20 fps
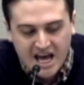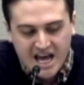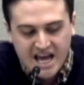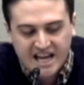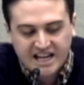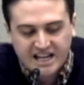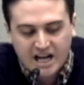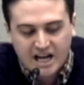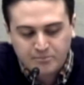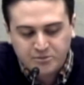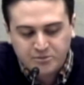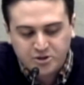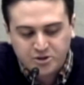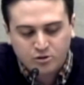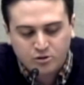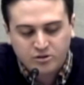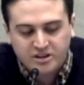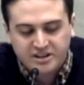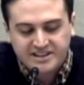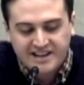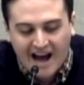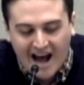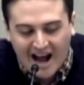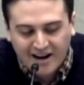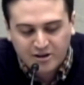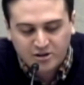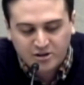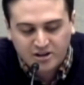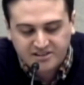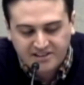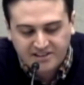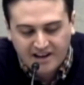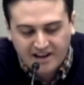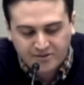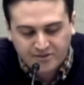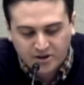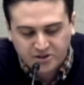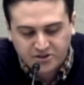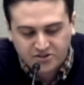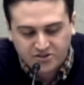It comes through the tireless
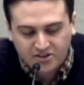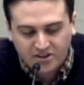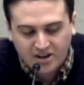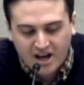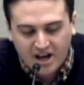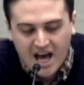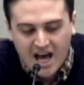efforts